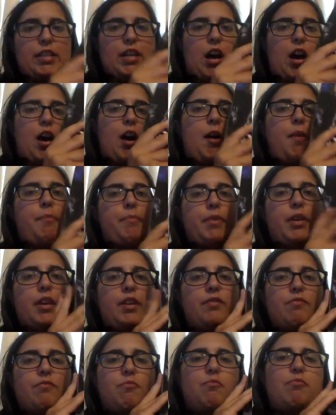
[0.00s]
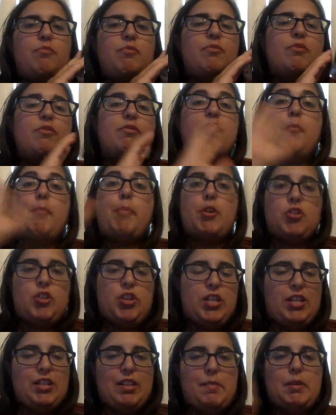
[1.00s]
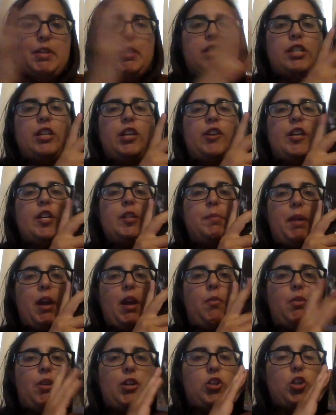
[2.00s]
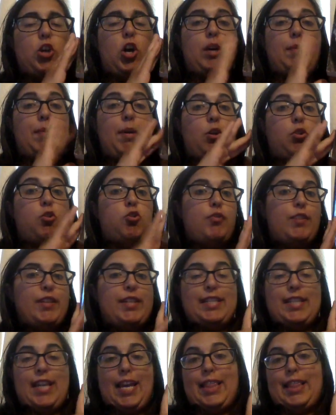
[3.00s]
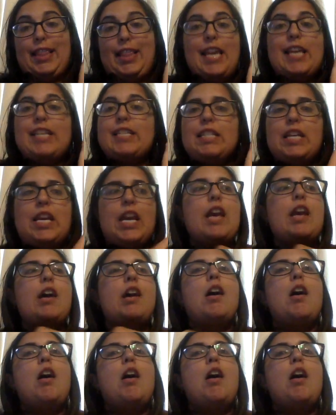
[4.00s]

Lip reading: the Pushing the Limits series, but I want to talk about Chris and Lacey.